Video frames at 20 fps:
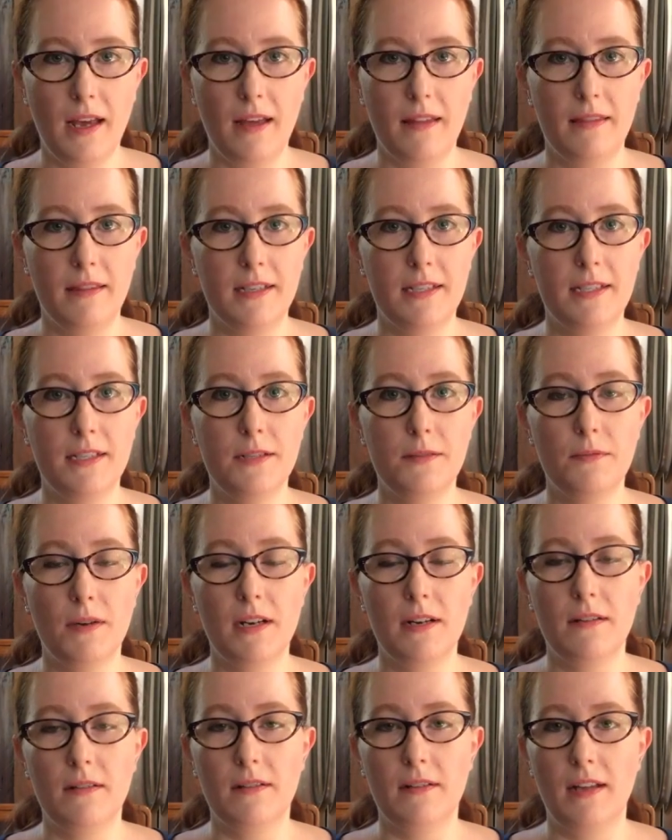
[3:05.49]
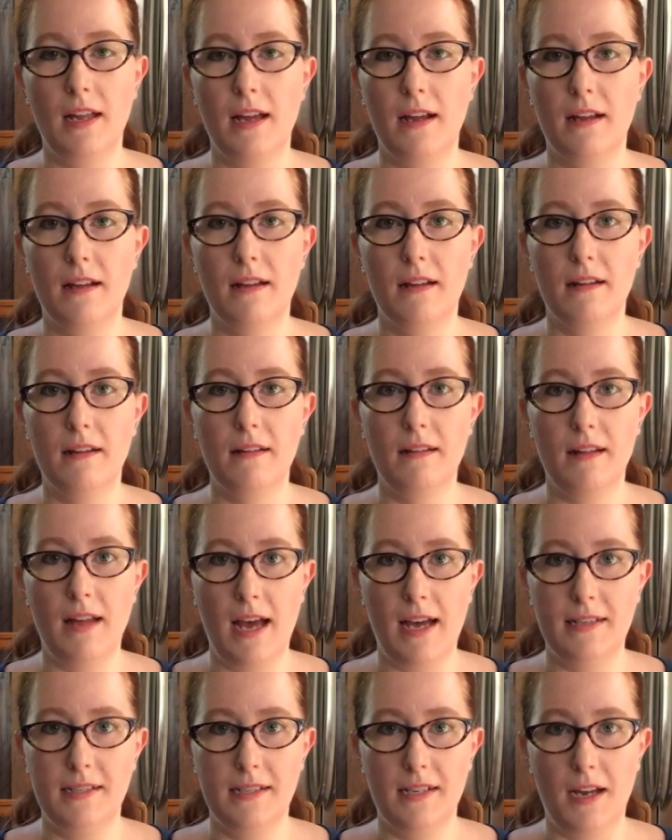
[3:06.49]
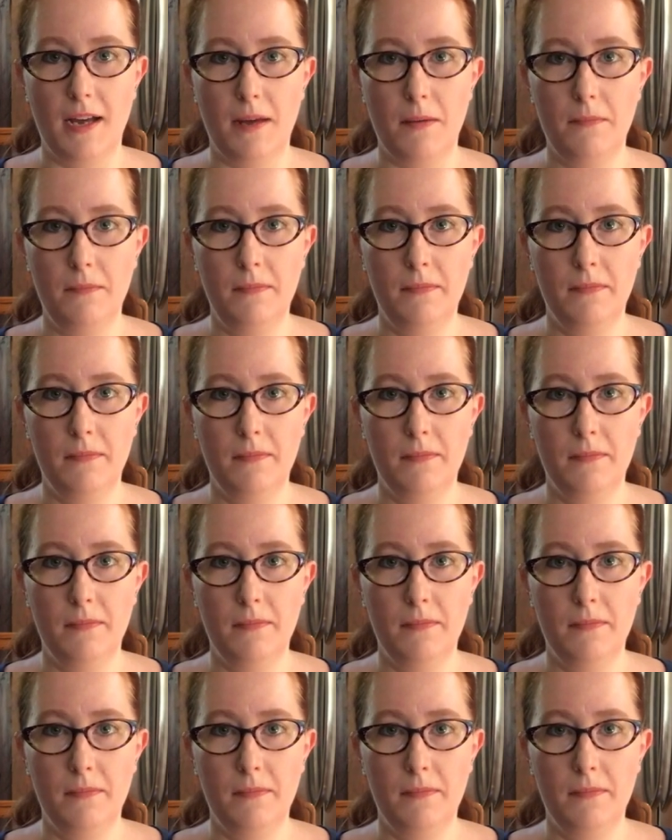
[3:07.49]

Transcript: And this is what it looked like last time.